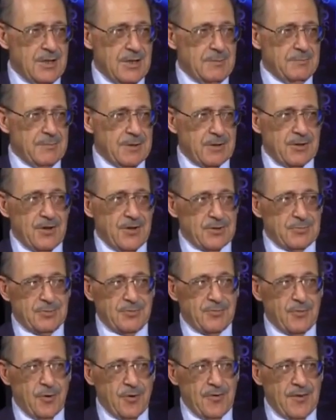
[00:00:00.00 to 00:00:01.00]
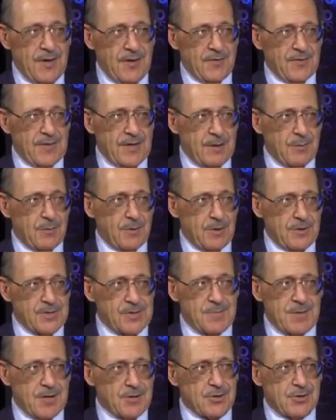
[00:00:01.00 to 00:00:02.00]
because before that they were a
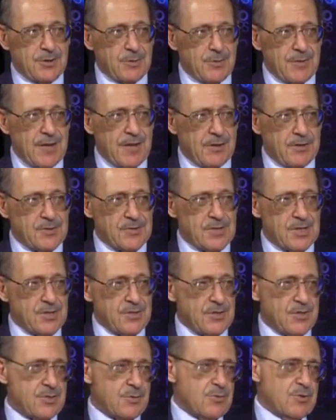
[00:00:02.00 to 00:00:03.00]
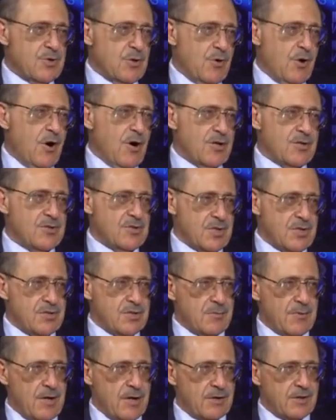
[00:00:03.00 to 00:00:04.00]
specialty without a disease because there was no heart disease
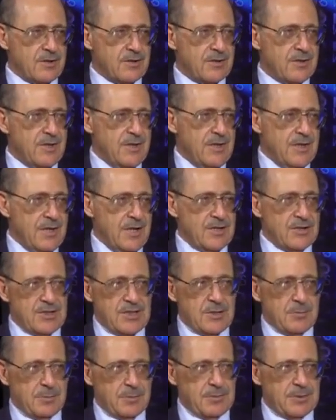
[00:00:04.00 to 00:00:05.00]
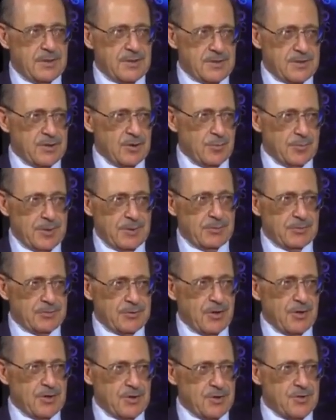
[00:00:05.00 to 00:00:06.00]
in America until people
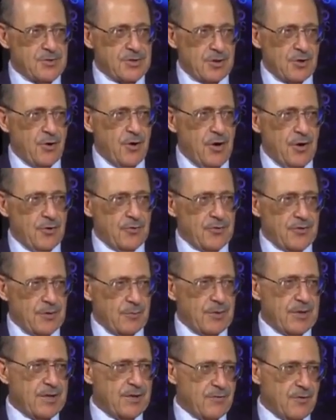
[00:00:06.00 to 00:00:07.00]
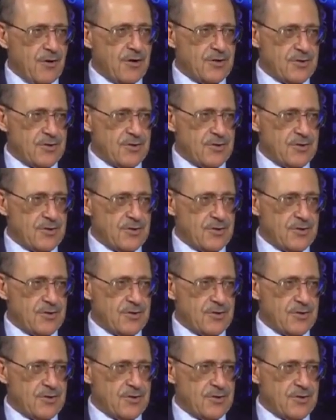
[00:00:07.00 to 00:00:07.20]
started using oils. And then we have heart